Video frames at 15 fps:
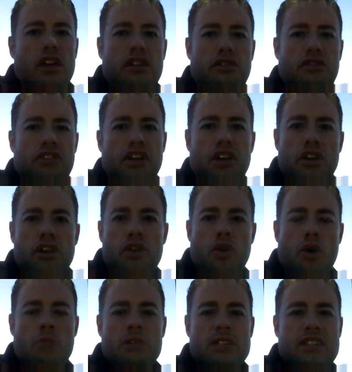You feel an
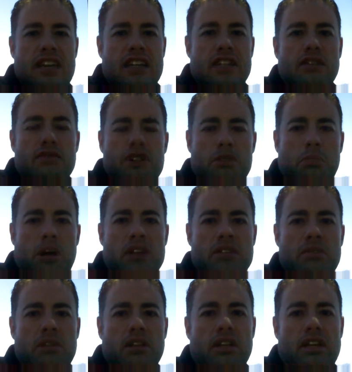enormous sense of
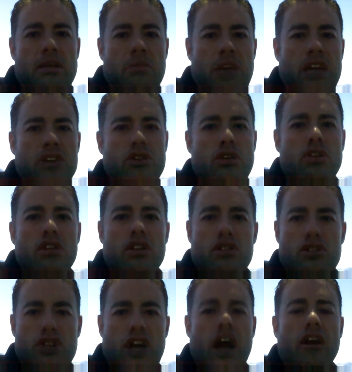responsibility to make sure that
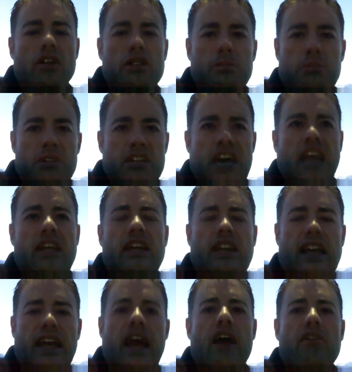your child is protected
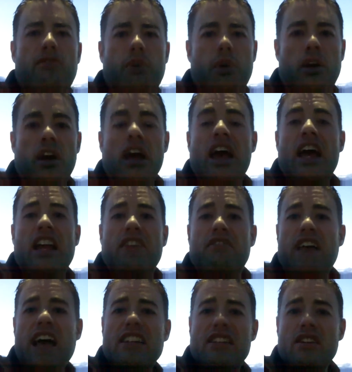and cared for. And if
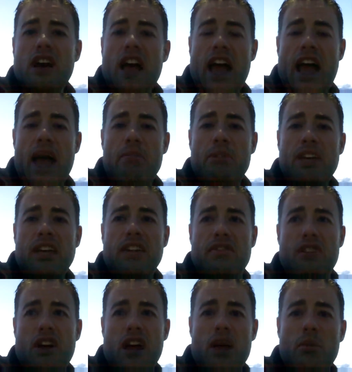that's not happening,
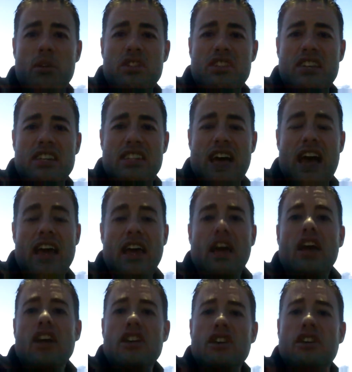if their A1C is high,
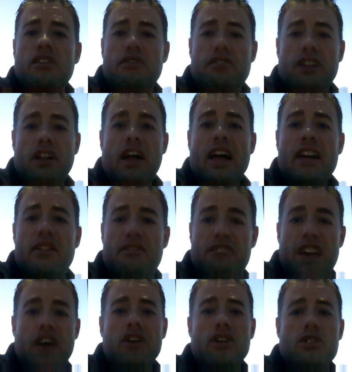you can feel like a
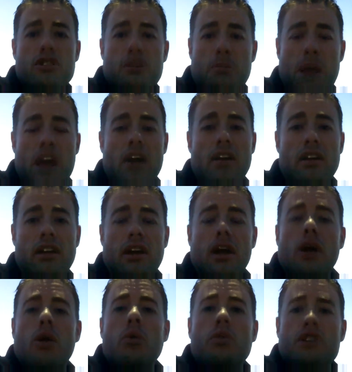failure as a parent.
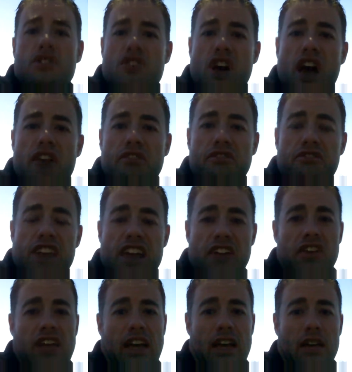Well, you're not
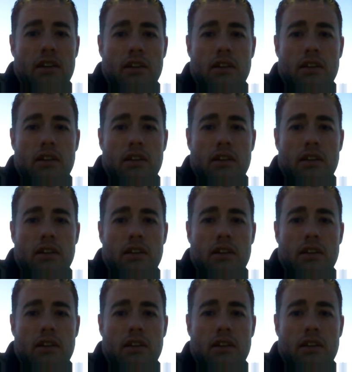failing.